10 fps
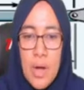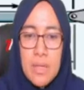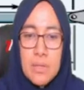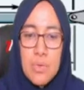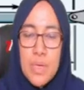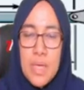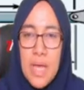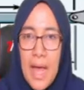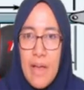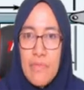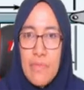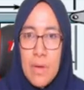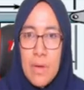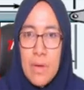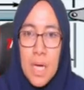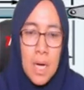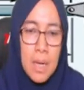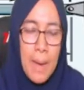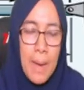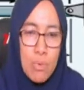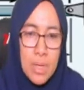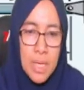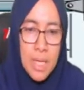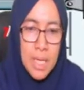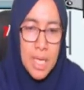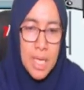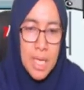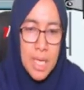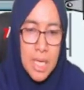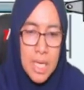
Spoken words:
So we have, by looking into this,